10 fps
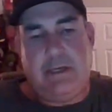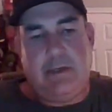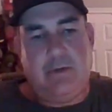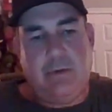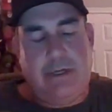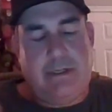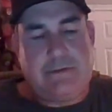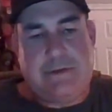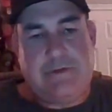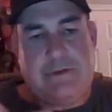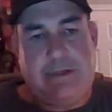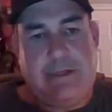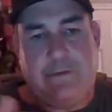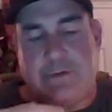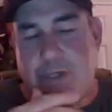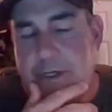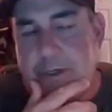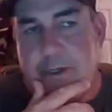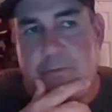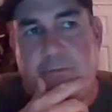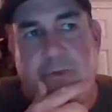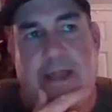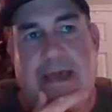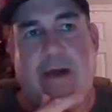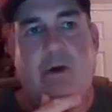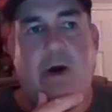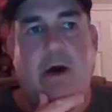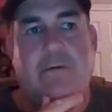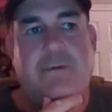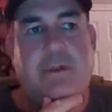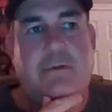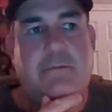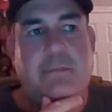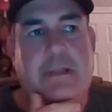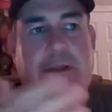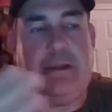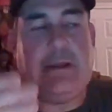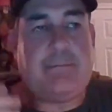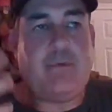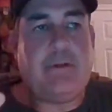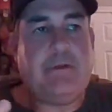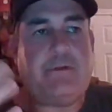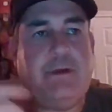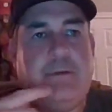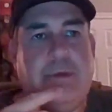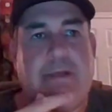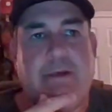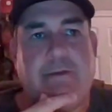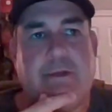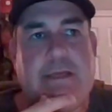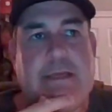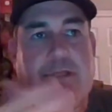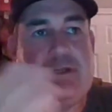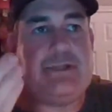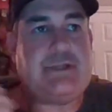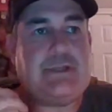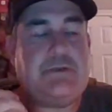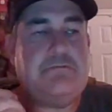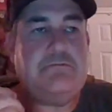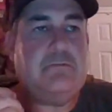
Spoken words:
I know 17 has a shotgun, but how often, and I bring this up because it just,